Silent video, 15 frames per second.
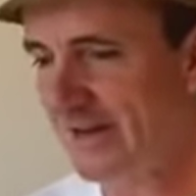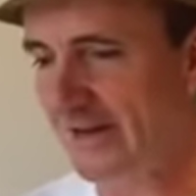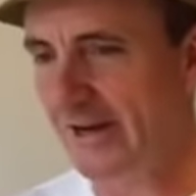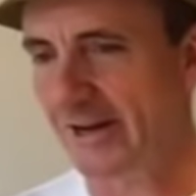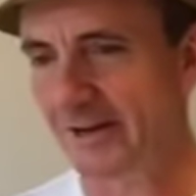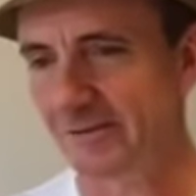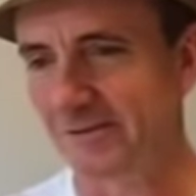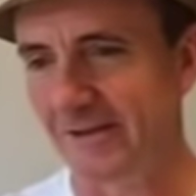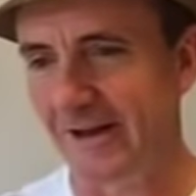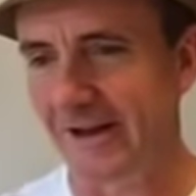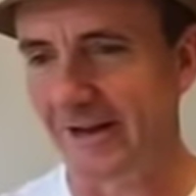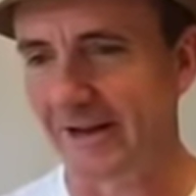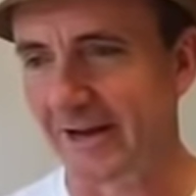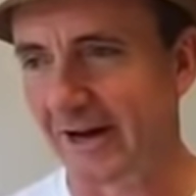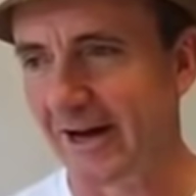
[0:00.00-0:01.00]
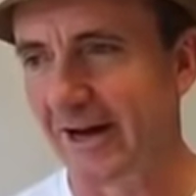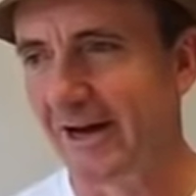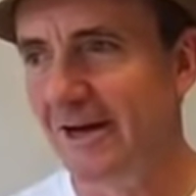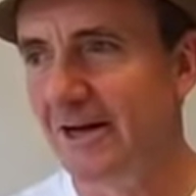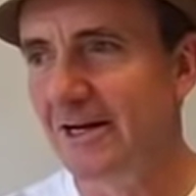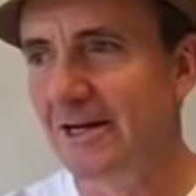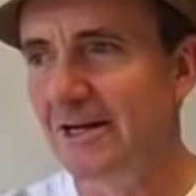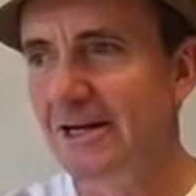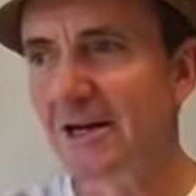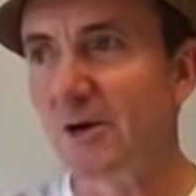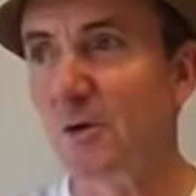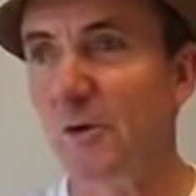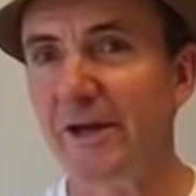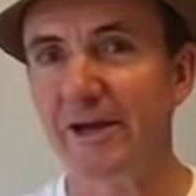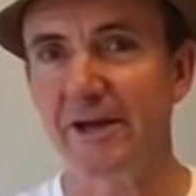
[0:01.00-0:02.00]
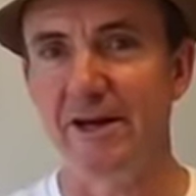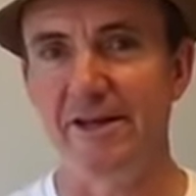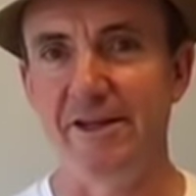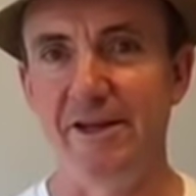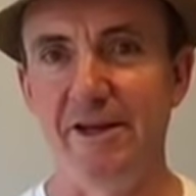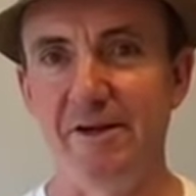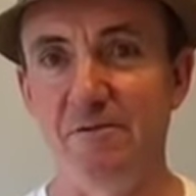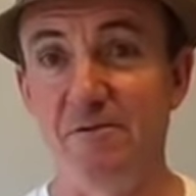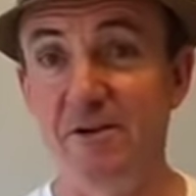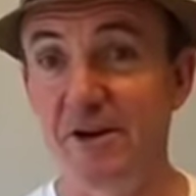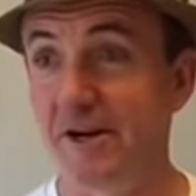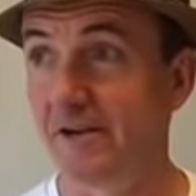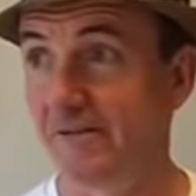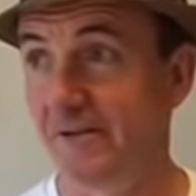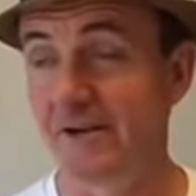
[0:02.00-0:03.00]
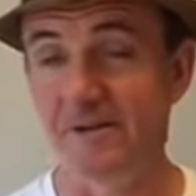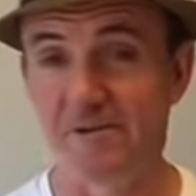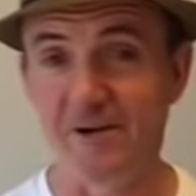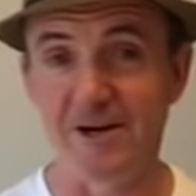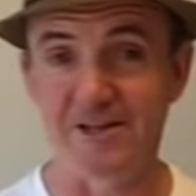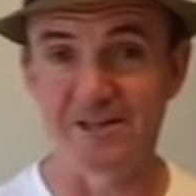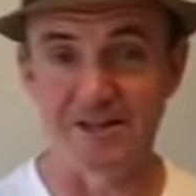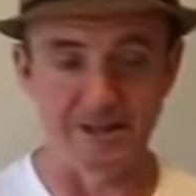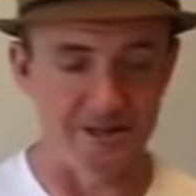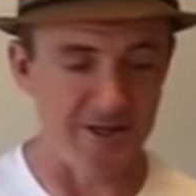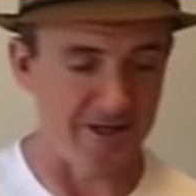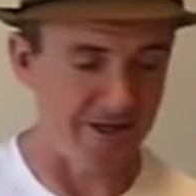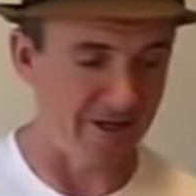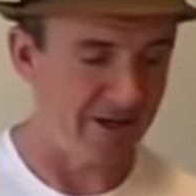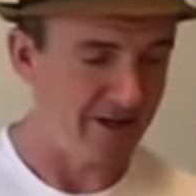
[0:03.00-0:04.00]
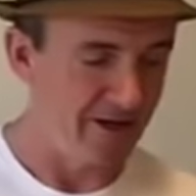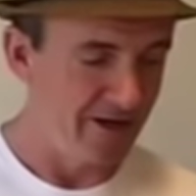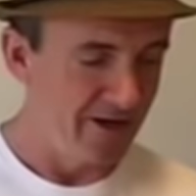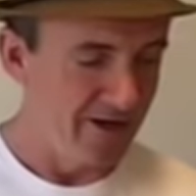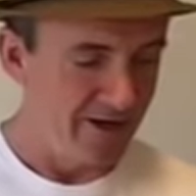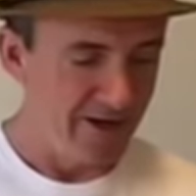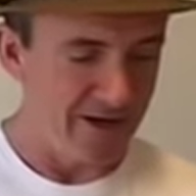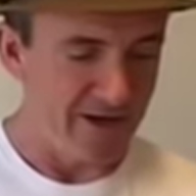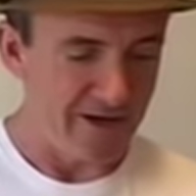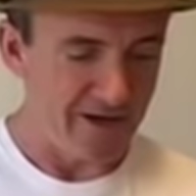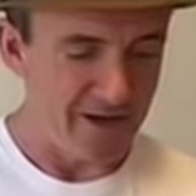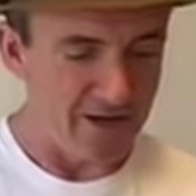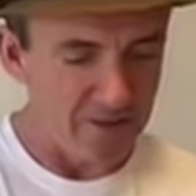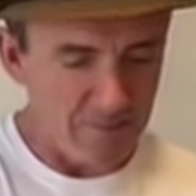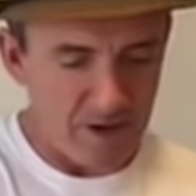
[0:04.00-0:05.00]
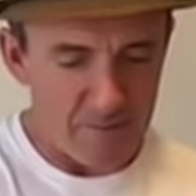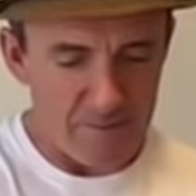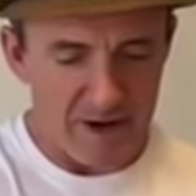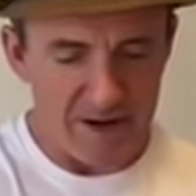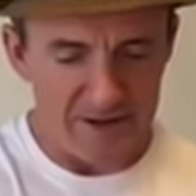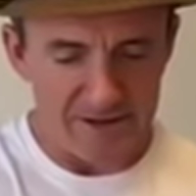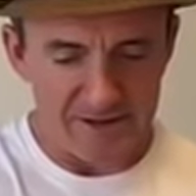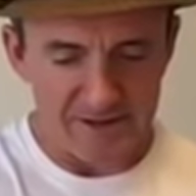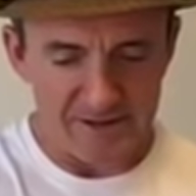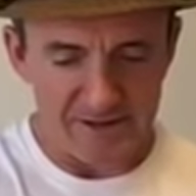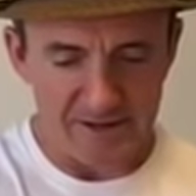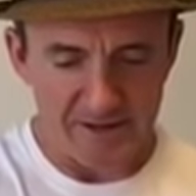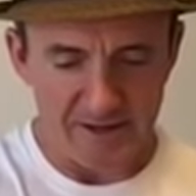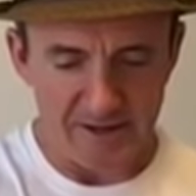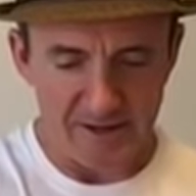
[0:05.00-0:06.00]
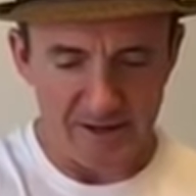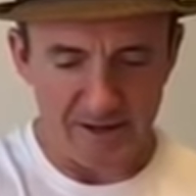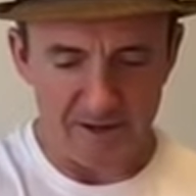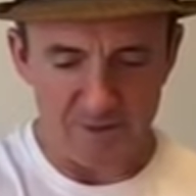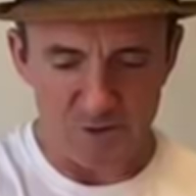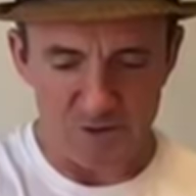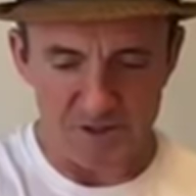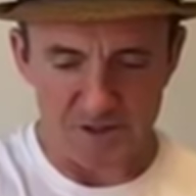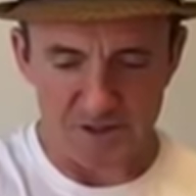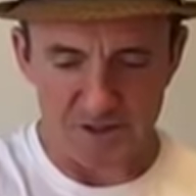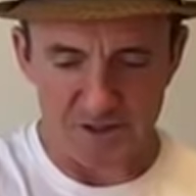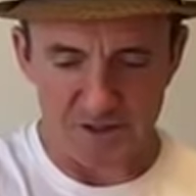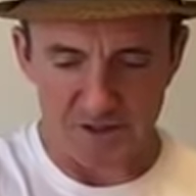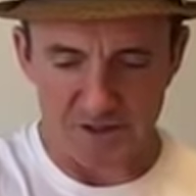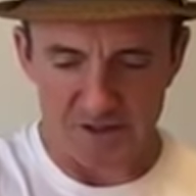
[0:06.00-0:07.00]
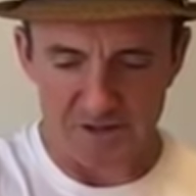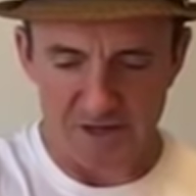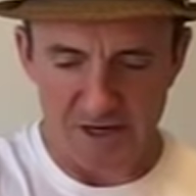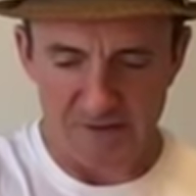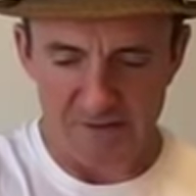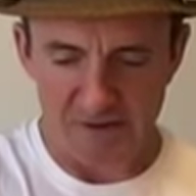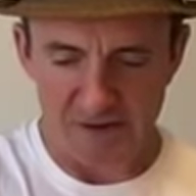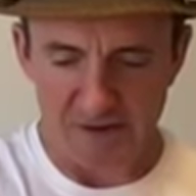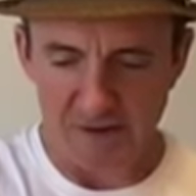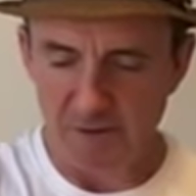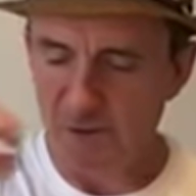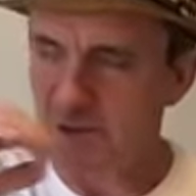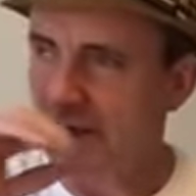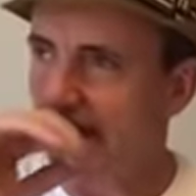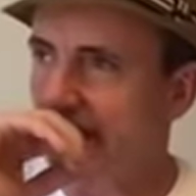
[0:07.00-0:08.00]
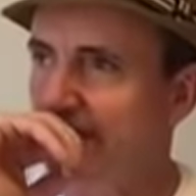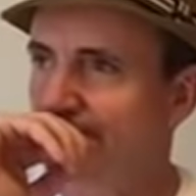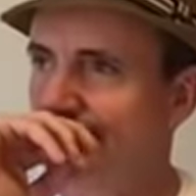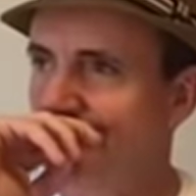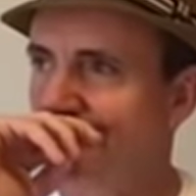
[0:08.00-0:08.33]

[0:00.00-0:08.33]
kind of like a quick idea, very fast idea in my mind that I was driving and I was like,